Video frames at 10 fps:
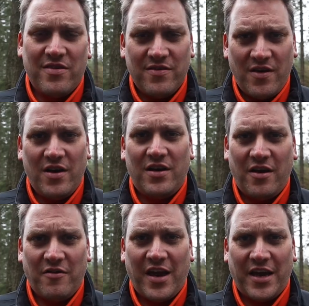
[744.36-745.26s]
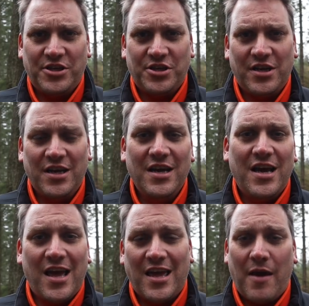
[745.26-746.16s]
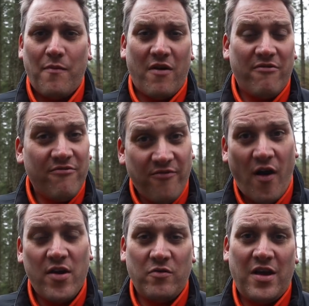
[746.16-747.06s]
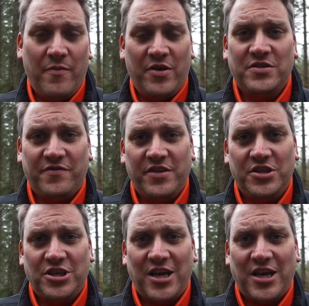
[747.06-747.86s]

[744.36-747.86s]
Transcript: third location and get my final image for this